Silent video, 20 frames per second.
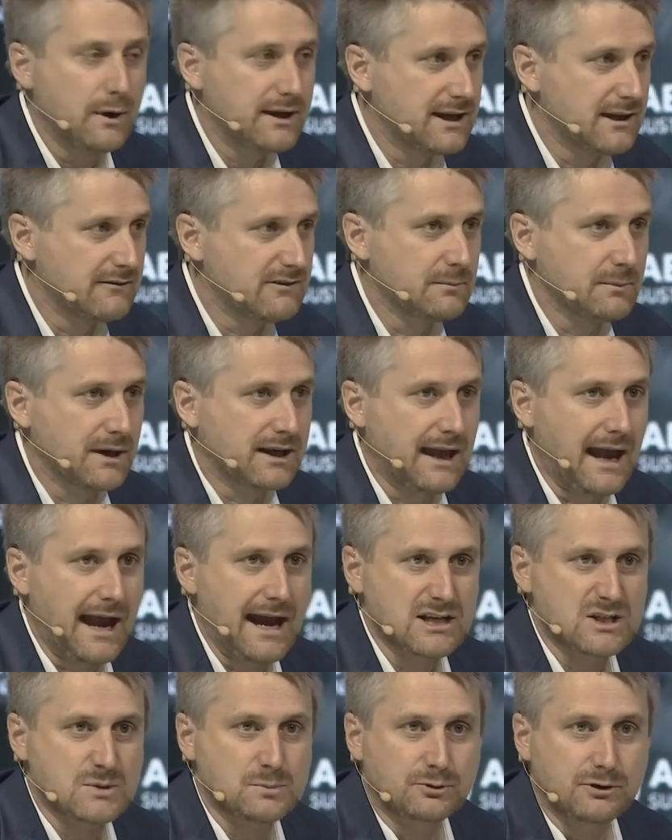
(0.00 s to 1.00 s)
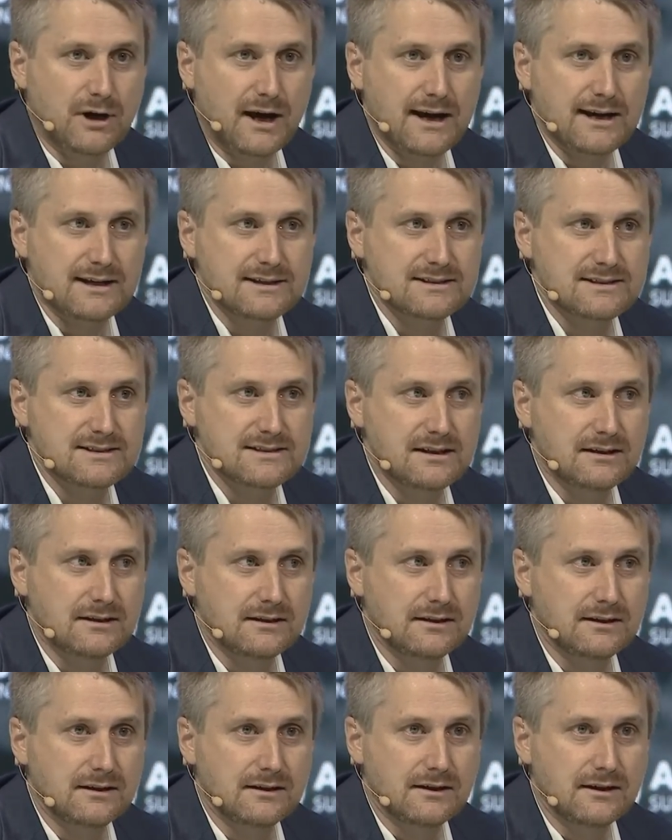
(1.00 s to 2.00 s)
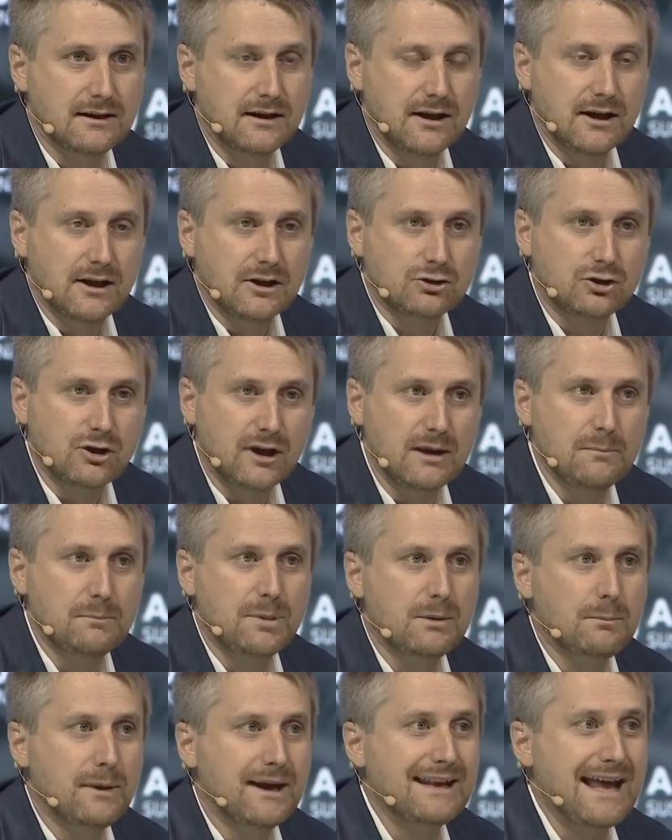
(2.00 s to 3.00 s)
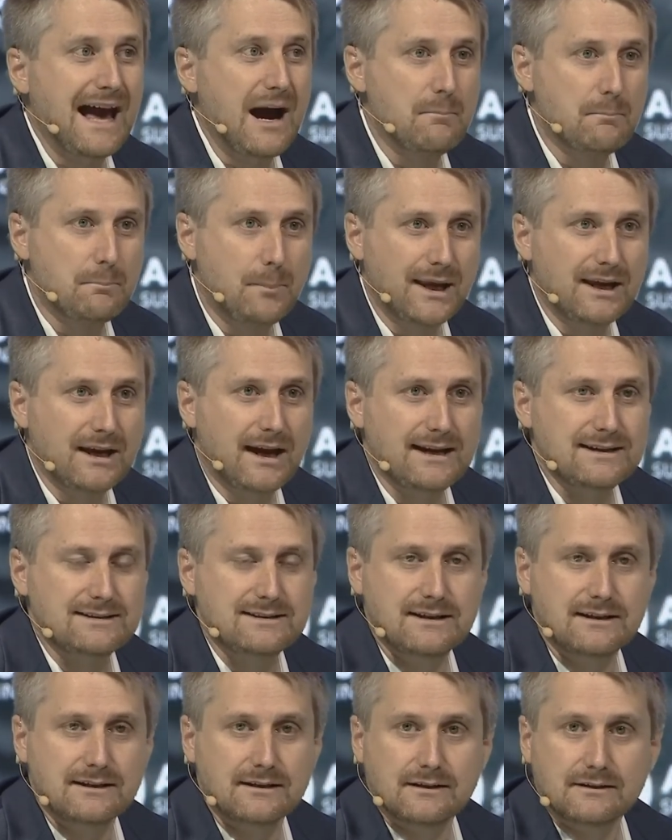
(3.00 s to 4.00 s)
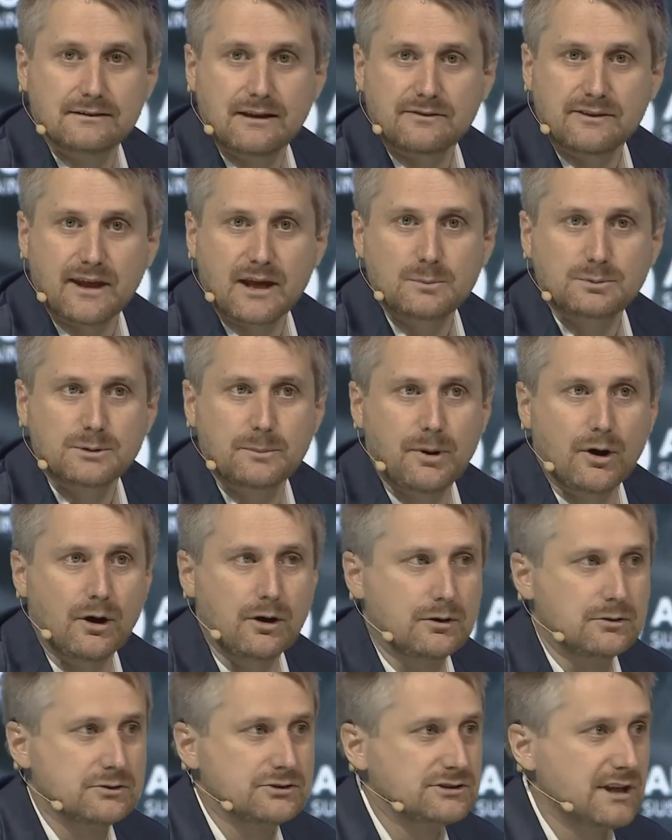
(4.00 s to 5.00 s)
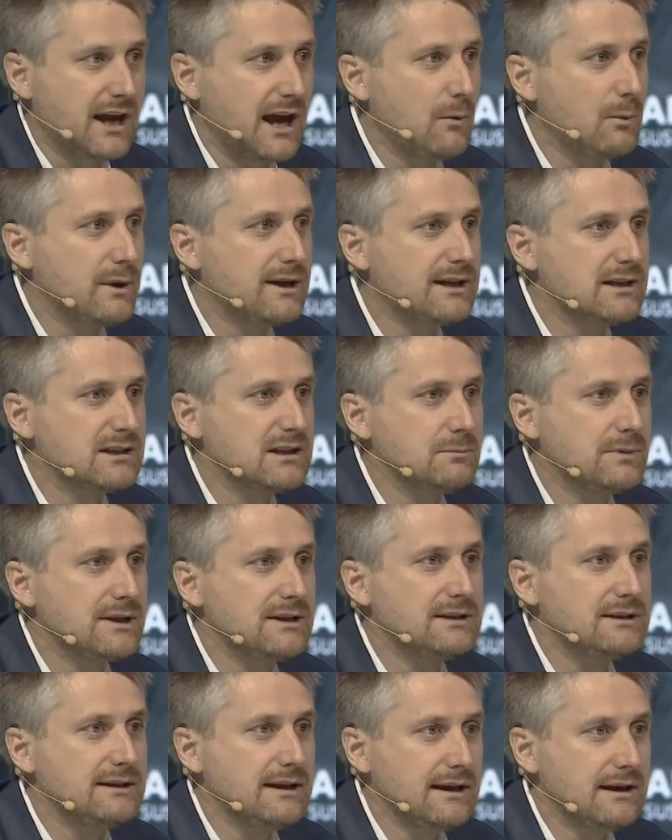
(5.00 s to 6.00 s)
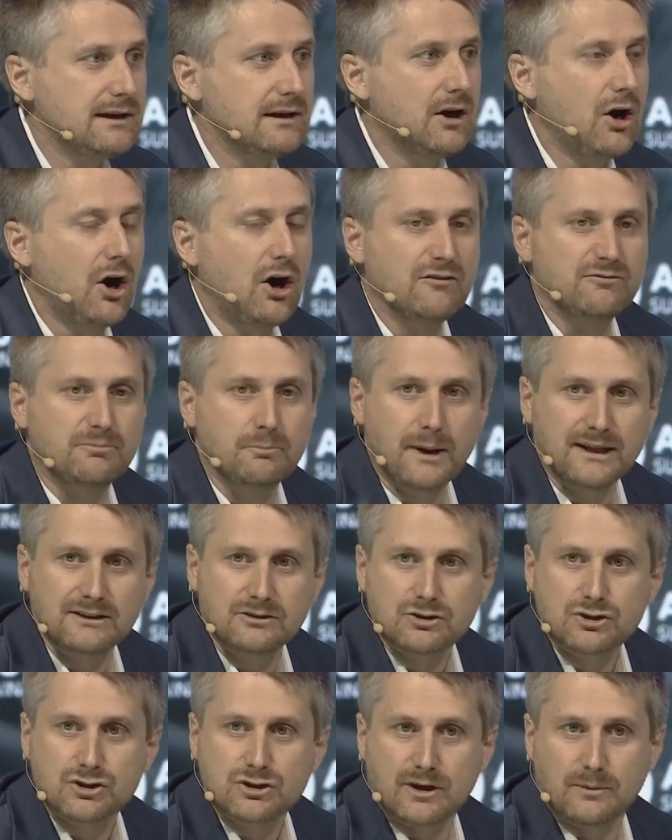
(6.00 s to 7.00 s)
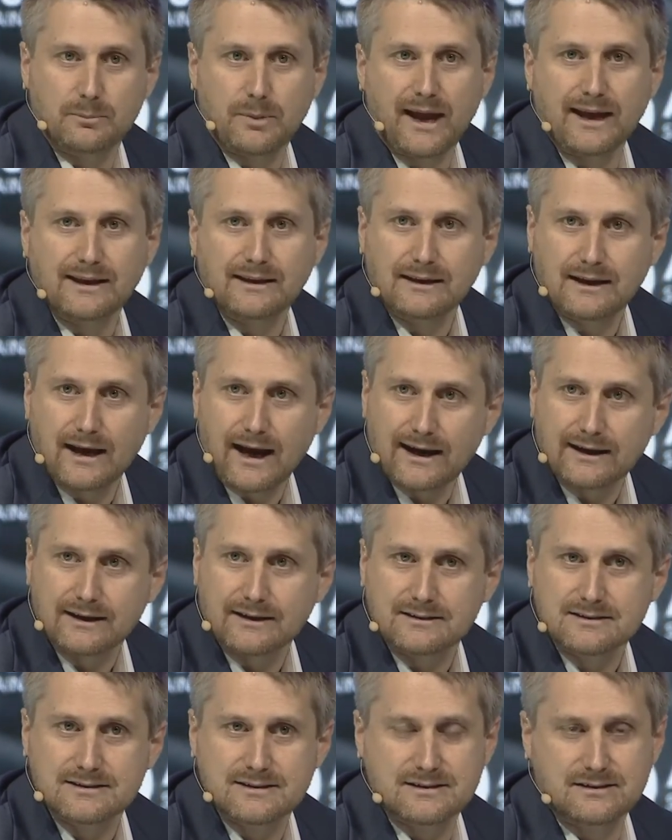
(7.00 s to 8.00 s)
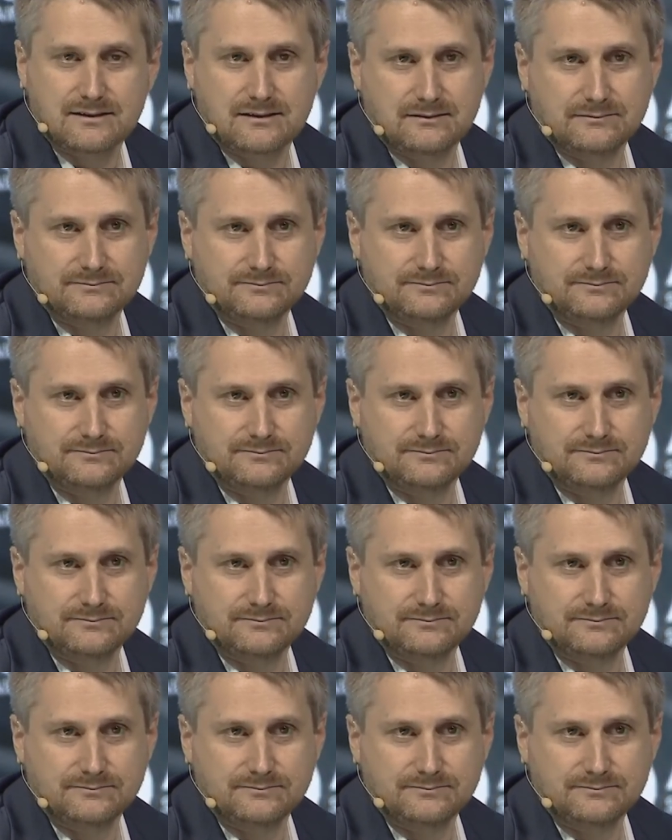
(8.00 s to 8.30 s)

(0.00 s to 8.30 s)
We give them a cash prize to implement a big idea that they propose, and we give them a year of mentorship and guidance.